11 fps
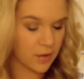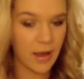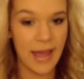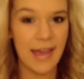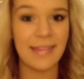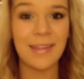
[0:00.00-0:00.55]

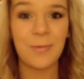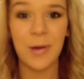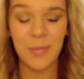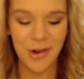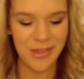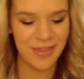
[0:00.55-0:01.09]
Okay, and then
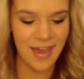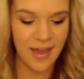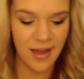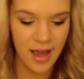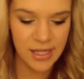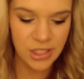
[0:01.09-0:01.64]
one more
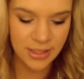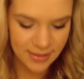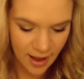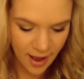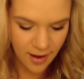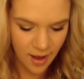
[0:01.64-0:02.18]
thing I just
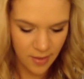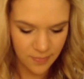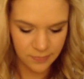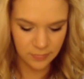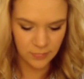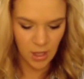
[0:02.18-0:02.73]
got, um,
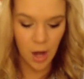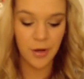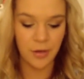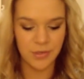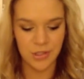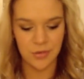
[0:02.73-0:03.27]
oh
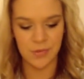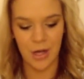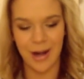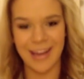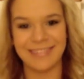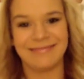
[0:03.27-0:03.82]
no, two,
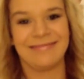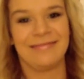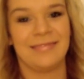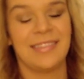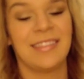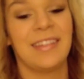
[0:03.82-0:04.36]
sorry.
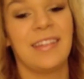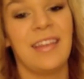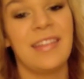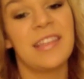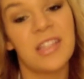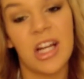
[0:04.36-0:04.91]

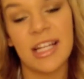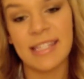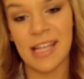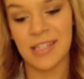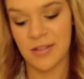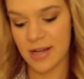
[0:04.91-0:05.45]
These are
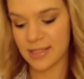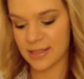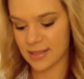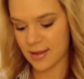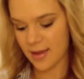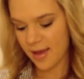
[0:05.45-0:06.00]

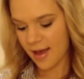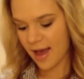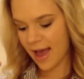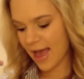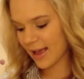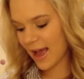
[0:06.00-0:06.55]
accessories.
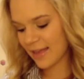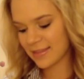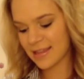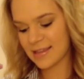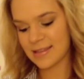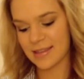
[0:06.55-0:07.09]
I got
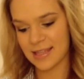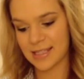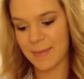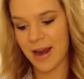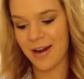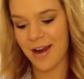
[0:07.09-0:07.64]
the,
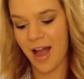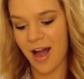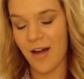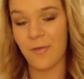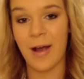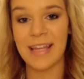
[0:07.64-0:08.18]
this pair
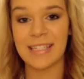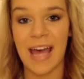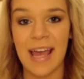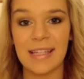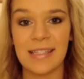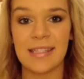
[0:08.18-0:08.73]
of white
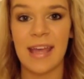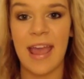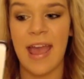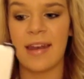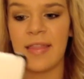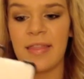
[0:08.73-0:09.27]
tights,
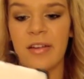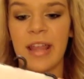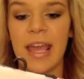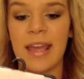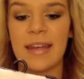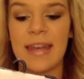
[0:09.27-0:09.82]
and they're
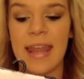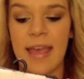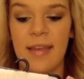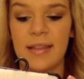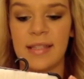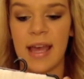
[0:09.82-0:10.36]
like
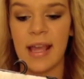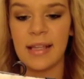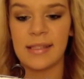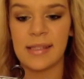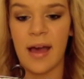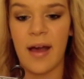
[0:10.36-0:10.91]
knit
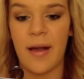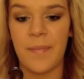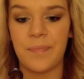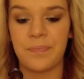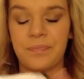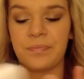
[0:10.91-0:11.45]
tights, um,